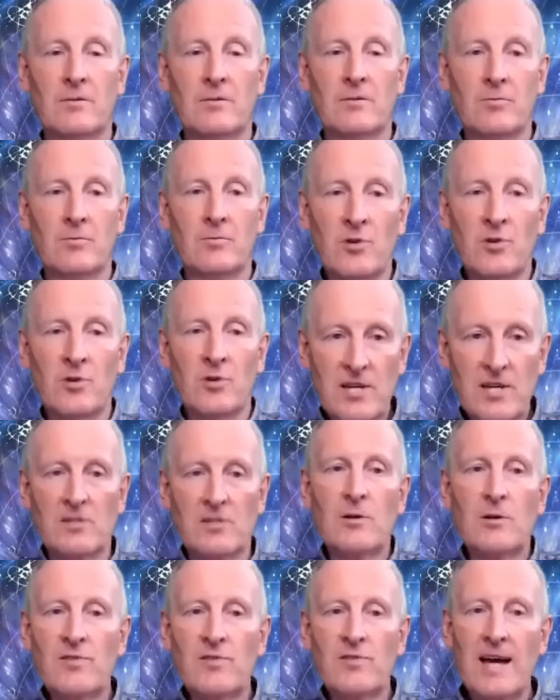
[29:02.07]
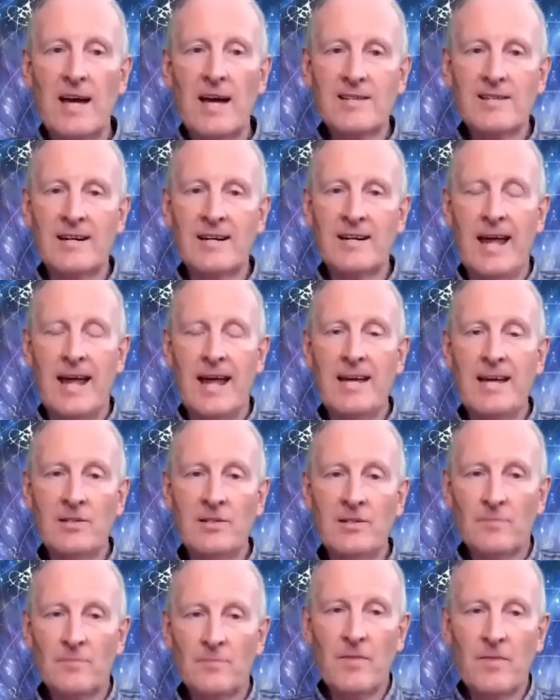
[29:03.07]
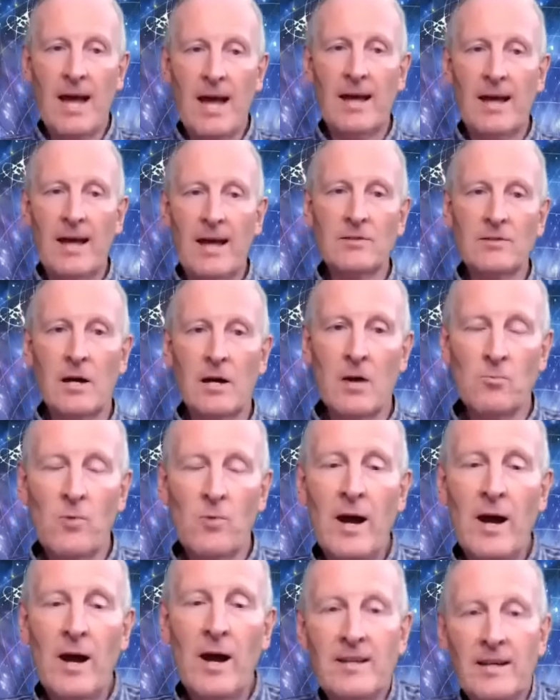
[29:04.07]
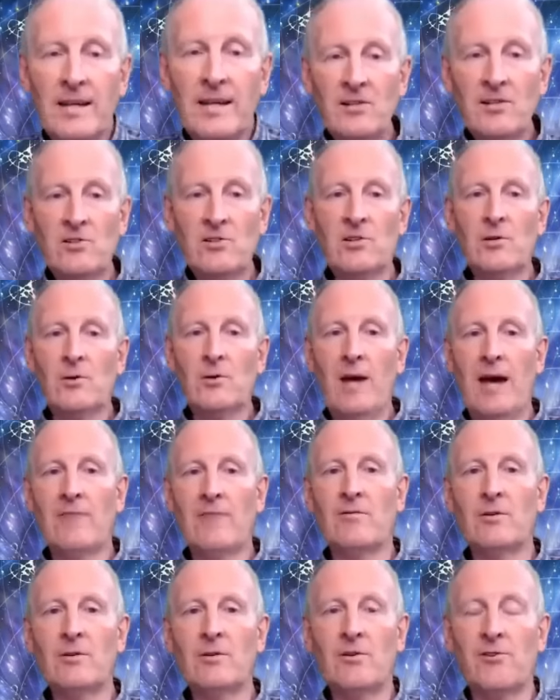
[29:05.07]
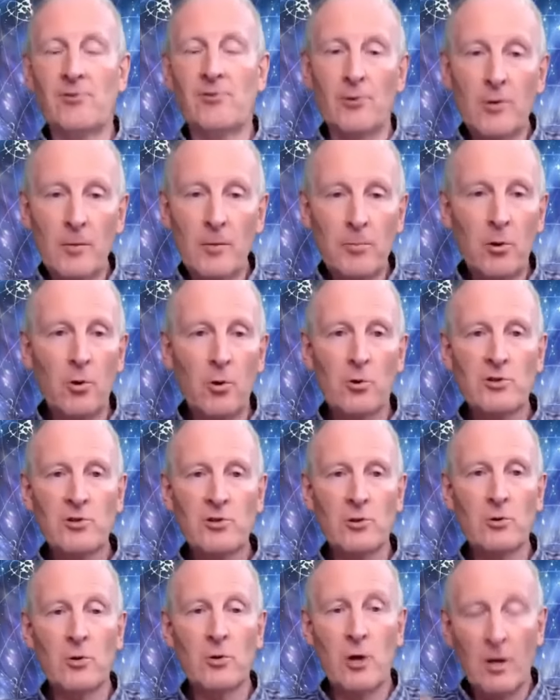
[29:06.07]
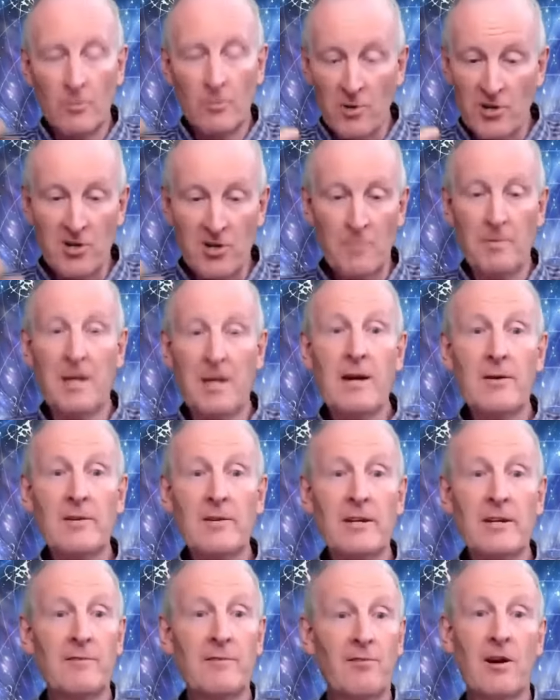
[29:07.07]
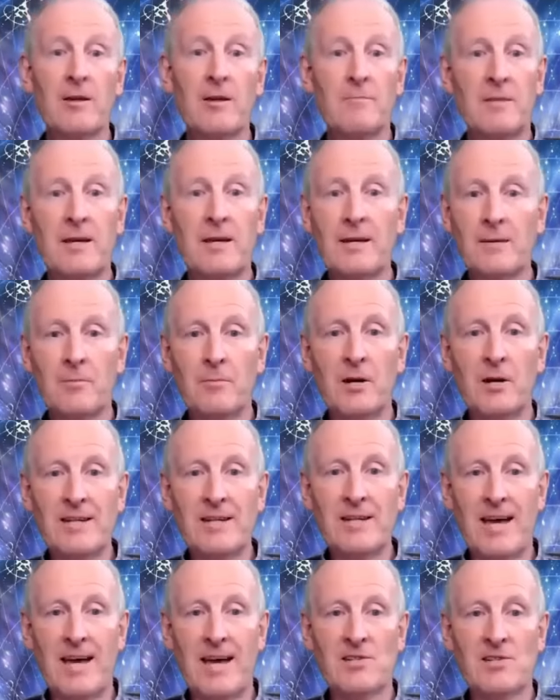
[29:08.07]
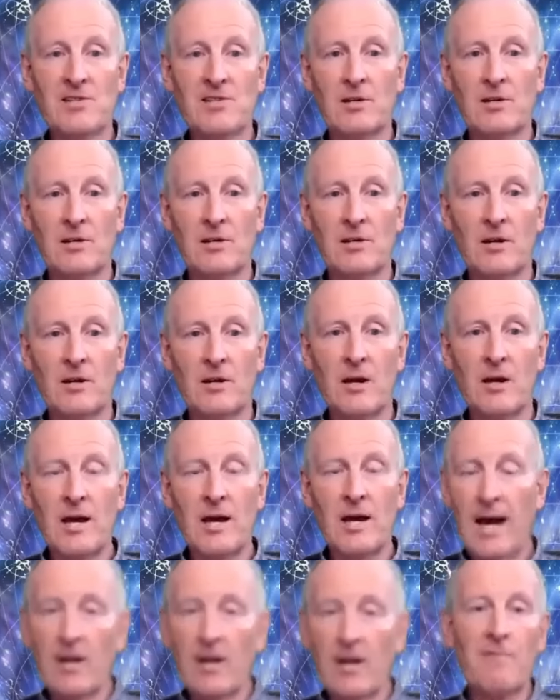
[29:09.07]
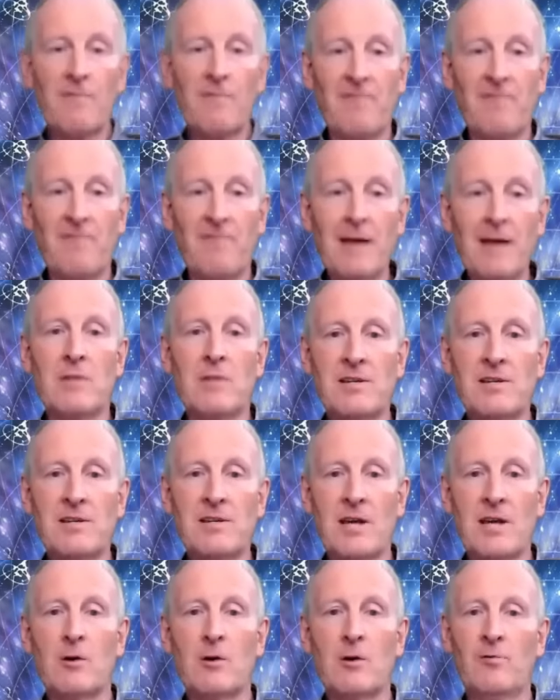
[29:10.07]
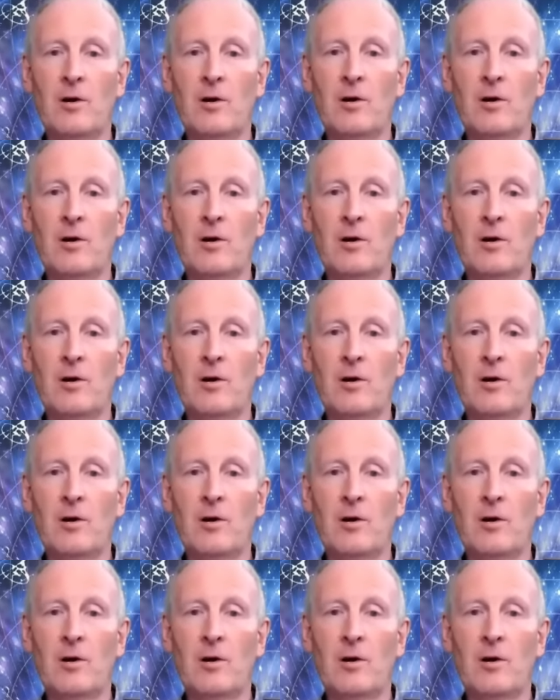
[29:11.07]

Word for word: was in 2008, and I went into heaven through a portal which appeared in front of me at my desk, and I found myself